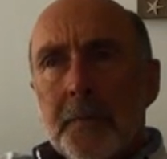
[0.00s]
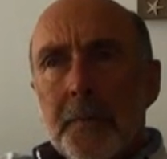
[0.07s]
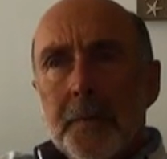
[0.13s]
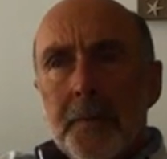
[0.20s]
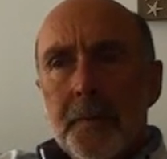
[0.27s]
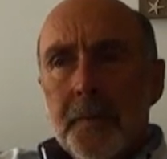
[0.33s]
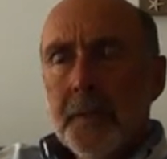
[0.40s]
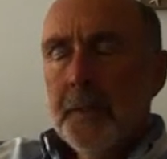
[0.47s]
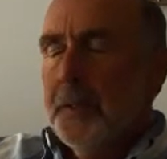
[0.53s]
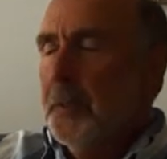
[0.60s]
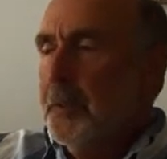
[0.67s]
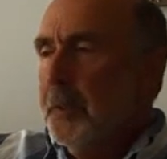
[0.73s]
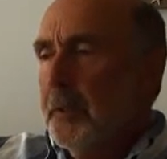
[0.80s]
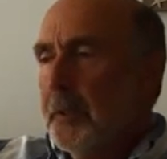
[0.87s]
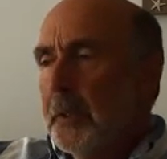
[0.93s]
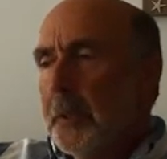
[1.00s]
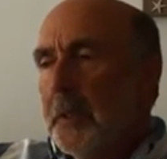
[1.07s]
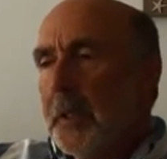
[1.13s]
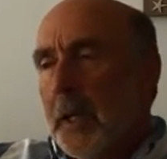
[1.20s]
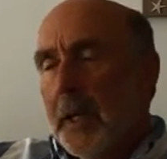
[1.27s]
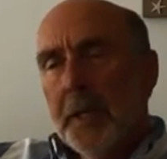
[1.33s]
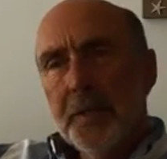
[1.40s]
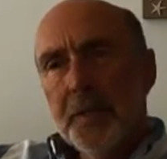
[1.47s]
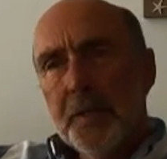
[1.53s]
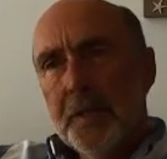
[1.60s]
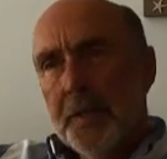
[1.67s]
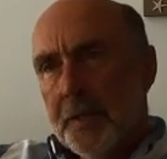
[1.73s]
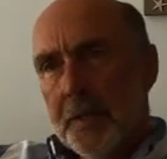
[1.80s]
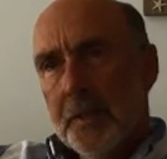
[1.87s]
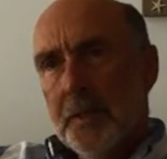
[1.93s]
What are the things that enhance
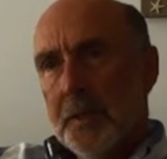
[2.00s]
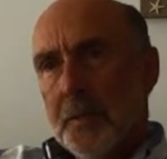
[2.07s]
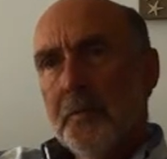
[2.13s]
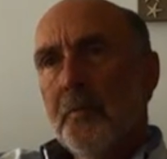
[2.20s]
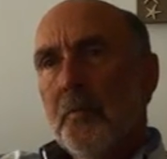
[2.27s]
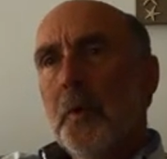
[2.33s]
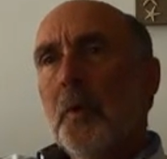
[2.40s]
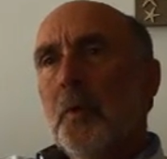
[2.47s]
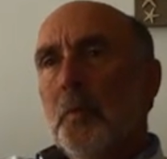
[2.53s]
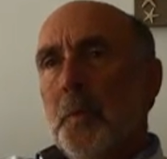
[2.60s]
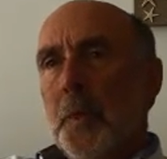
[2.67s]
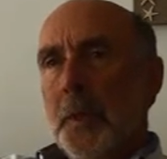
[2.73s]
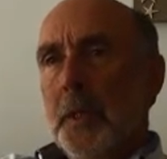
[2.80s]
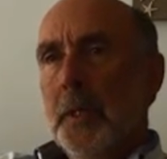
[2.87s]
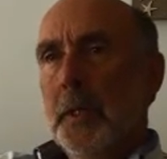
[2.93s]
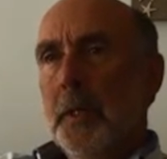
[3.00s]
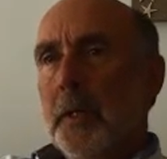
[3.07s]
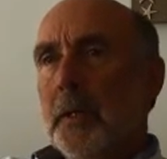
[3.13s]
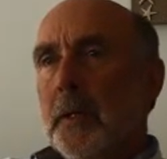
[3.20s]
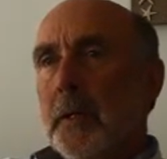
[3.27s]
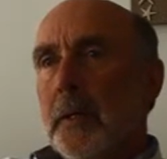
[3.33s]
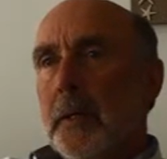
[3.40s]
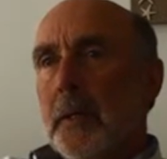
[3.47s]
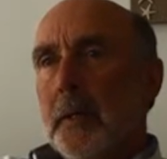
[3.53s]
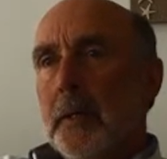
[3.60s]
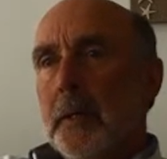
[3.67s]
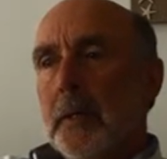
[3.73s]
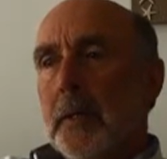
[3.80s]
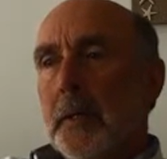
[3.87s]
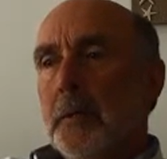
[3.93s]
their sense of well-being?
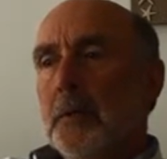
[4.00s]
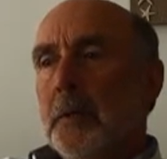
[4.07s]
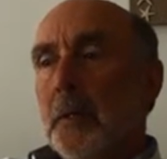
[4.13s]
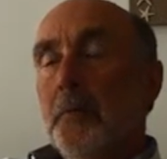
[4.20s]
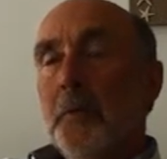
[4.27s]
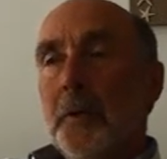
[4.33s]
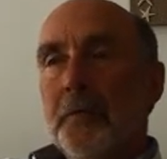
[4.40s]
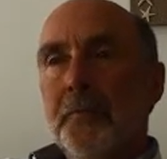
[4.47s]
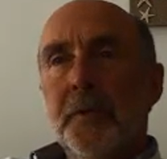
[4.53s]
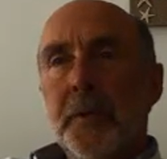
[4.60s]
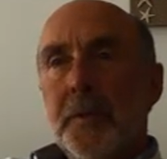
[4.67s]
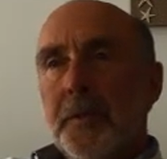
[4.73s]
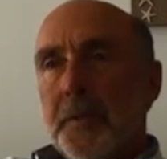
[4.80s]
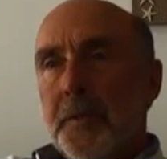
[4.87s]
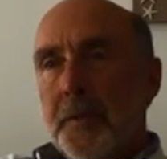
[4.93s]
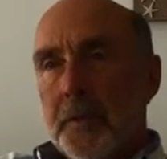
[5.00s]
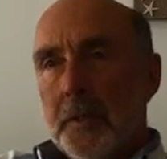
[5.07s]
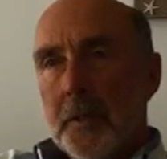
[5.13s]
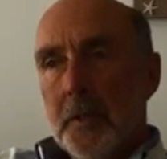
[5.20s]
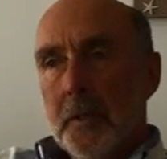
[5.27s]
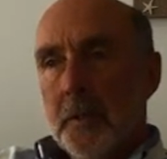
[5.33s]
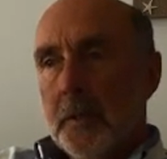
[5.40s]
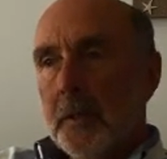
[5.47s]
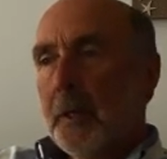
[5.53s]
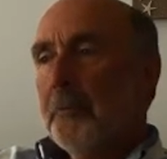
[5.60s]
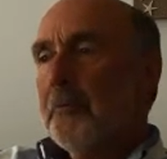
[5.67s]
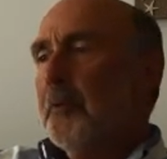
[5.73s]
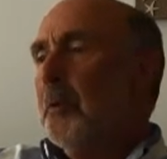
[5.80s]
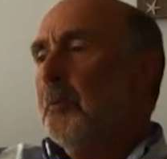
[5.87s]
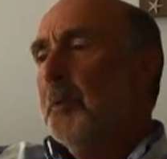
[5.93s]
And, and when I've done this, and
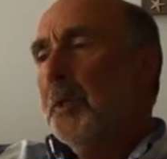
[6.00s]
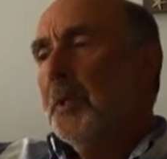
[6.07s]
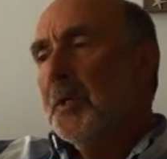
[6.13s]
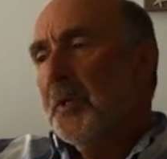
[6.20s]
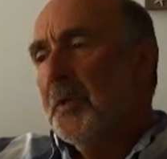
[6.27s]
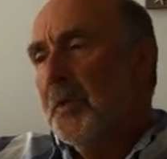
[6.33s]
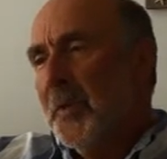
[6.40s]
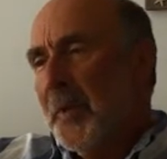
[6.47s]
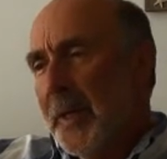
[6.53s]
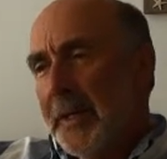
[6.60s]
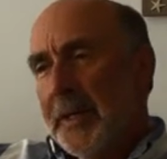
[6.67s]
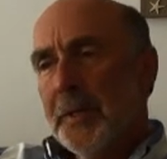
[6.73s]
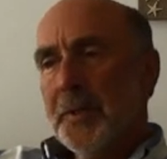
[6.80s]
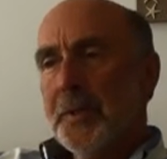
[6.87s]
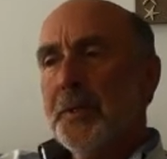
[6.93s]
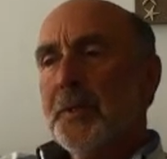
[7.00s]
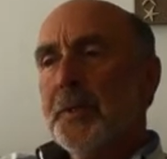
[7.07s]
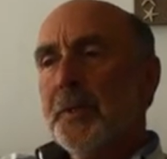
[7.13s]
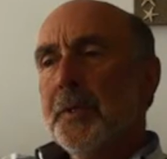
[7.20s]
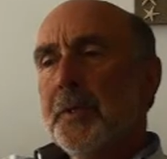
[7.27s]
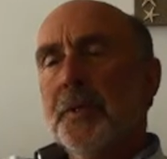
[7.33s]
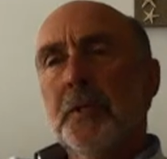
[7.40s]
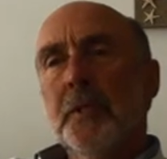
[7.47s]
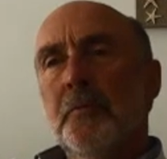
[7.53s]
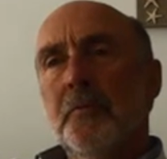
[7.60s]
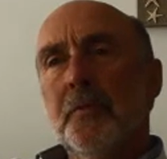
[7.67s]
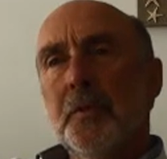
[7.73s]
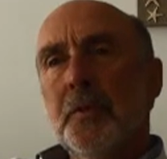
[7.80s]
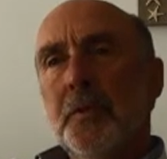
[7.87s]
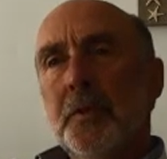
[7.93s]
I've administered thousands of these
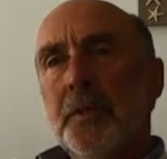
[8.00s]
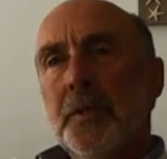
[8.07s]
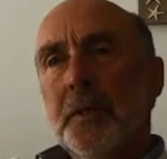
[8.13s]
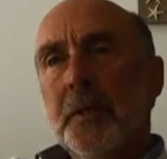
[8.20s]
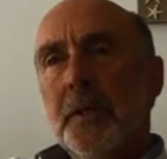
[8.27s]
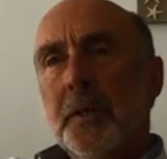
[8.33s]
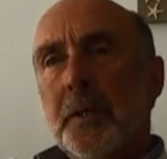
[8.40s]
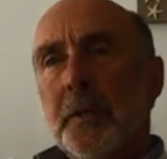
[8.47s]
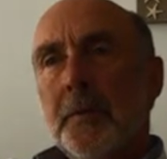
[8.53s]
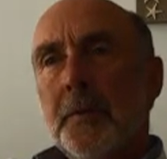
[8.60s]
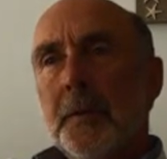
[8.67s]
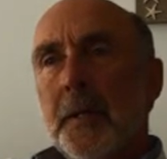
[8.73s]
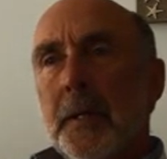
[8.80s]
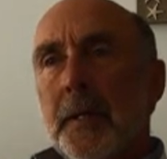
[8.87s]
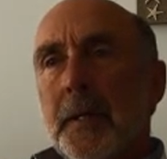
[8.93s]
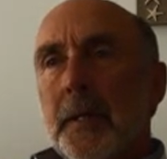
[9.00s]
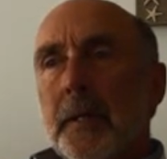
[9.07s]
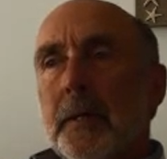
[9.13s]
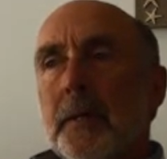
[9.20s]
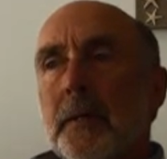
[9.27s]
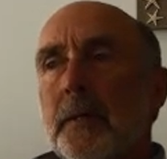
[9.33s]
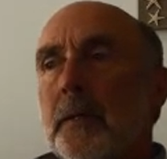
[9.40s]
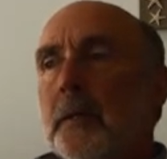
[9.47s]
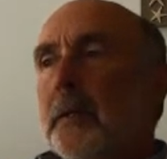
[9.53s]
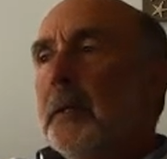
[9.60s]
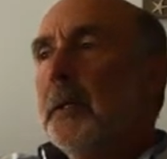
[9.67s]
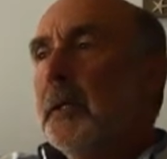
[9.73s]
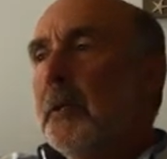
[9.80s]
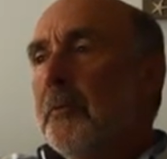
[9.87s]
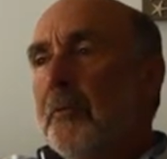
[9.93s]
inventories now, and
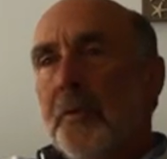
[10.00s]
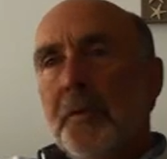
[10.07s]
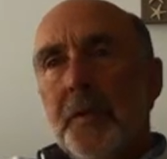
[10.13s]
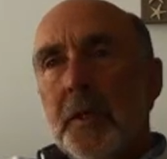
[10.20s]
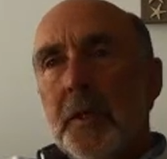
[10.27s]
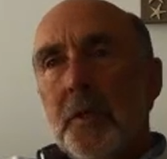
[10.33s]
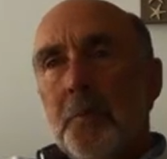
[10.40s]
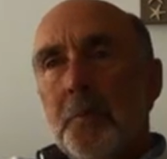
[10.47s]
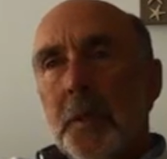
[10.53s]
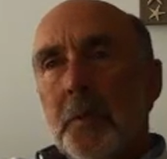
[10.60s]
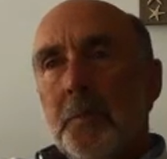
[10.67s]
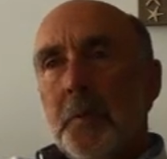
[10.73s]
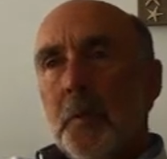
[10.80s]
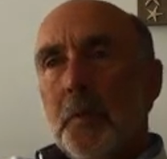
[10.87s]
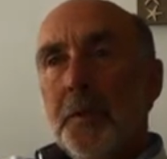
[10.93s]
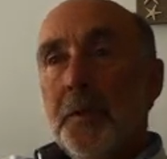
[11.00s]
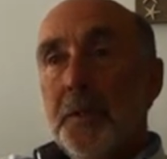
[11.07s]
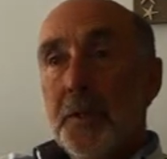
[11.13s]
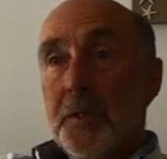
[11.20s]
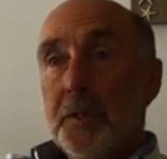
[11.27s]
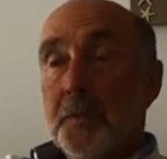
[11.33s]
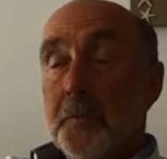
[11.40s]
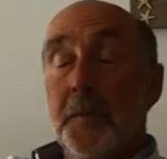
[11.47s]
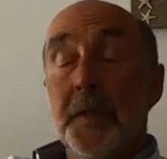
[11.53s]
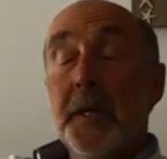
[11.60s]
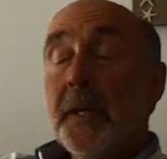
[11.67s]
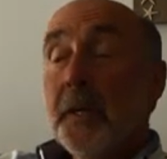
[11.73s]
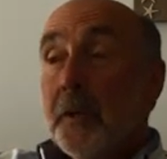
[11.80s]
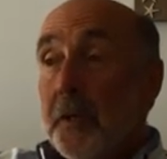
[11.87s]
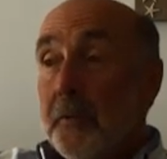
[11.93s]
nearly everything that people list
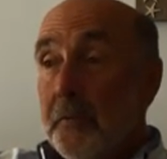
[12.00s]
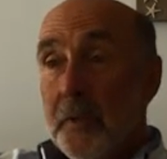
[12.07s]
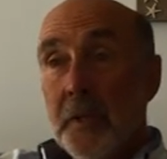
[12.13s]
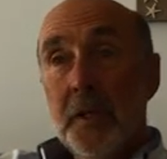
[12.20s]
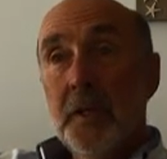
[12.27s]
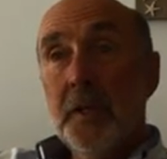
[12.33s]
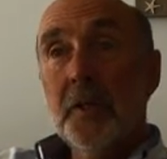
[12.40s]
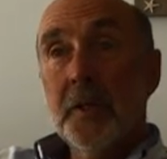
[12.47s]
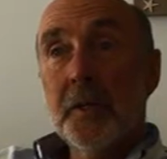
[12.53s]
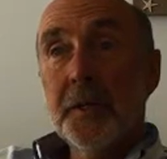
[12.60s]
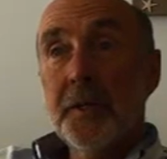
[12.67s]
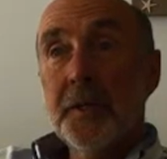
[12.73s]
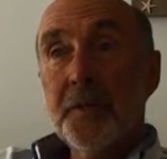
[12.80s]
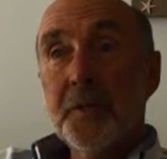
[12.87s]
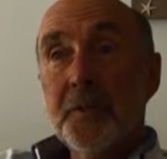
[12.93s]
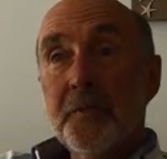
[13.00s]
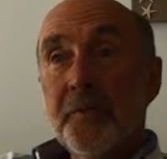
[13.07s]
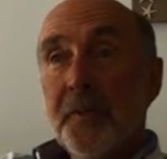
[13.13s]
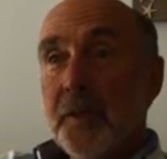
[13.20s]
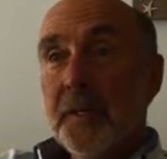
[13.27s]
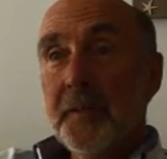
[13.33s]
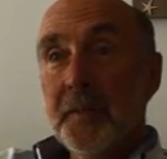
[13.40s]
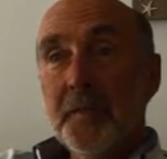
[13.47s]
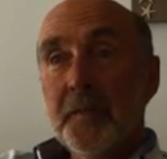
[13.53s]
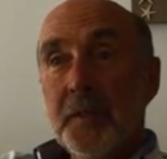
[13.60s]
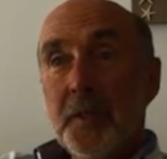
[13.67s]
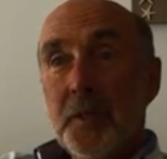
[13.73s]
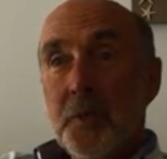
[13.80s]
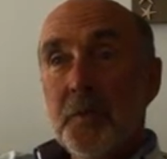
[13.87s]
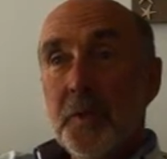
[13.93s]
without even any guidance, just fill out the
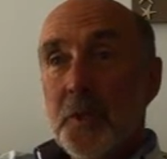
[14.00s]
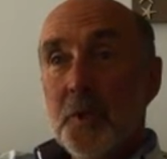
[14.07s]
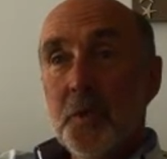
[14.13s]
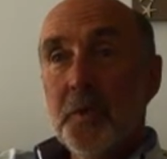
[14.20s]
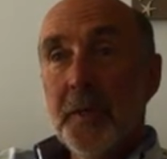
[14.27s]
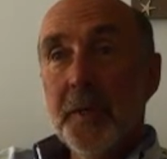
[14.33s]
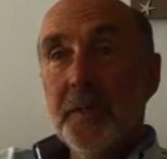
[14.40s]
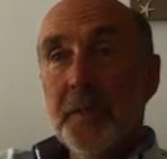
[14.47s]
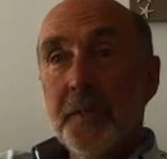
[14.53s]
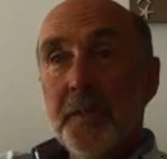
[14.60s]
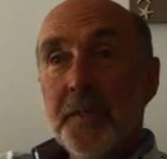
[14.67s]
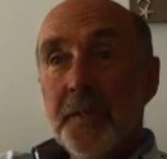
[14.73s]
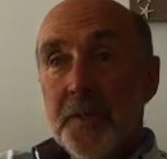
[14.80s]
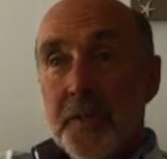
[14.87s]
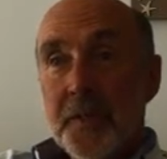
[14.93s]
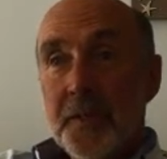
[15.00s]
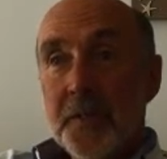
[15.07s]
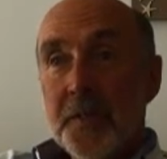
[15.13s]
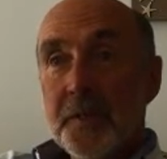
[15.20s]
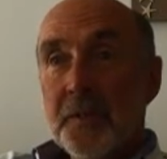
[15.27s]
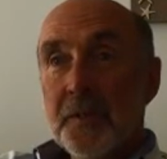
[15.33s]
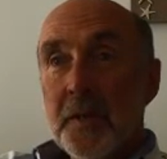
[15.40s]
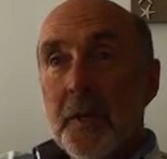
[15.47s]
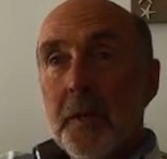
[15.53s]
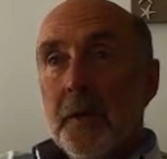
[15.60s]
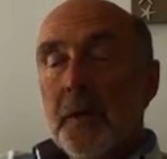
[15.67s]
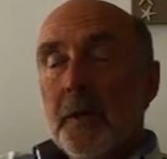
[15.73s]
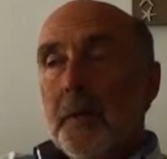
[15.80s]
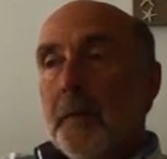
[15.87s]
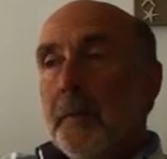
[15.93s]
things you enjoy under these senses
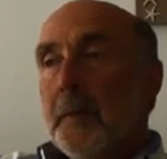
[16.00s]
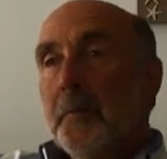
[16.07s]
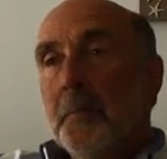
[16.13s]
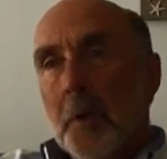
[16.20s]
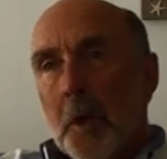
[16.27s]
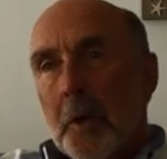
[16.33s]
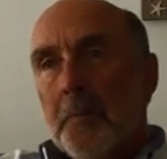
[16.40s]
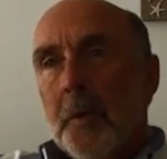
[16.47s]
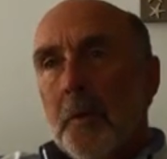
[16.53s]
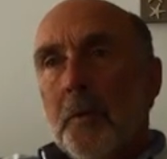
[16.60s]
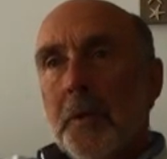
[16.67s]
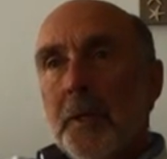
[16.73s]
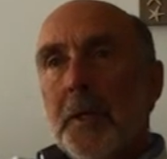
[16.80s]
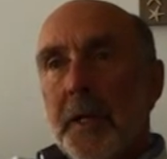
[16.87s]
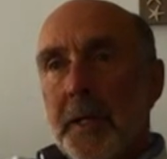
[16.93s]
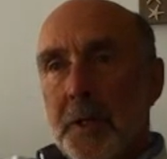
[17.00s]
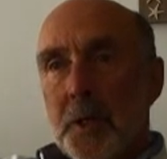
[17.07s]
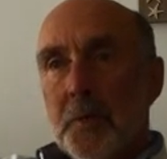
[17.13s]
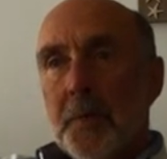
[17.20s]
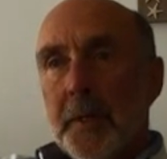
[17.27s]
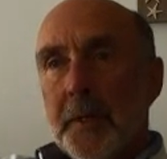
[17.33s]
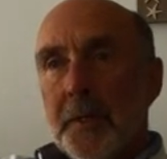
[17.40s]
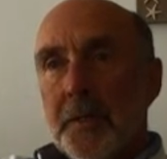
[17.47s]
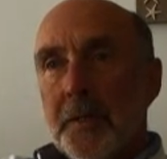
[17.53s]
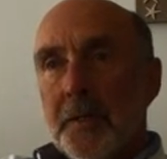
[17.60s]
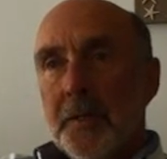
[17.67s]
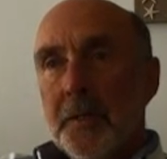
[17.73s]
they're primarily nature based.